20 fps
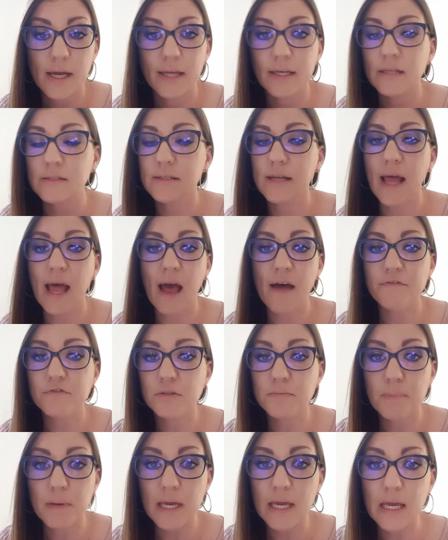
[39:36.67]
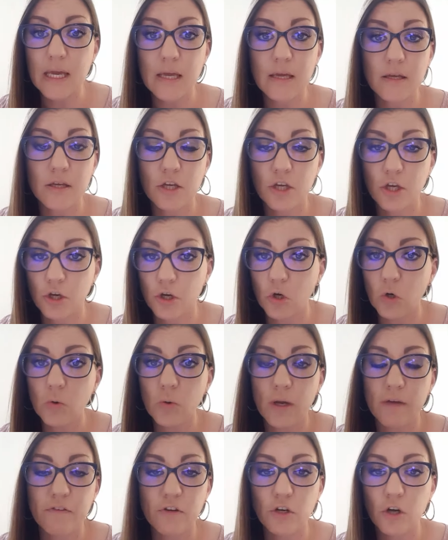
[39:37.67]
It doesn't have to be
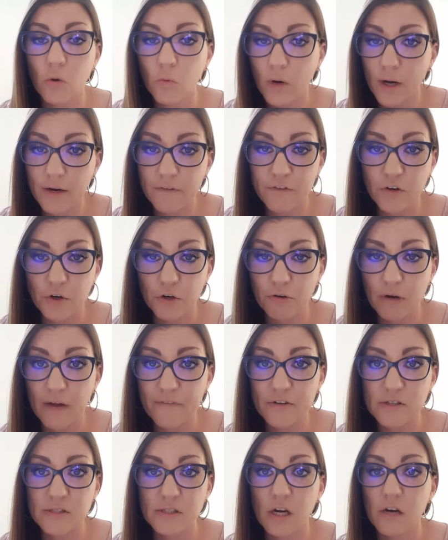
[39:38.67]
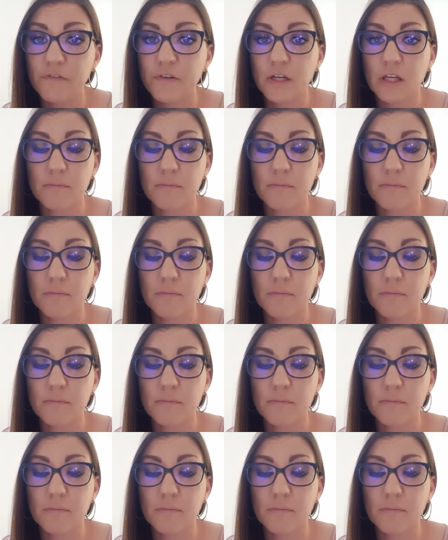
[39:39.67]
you if you don't want to photograph yourself.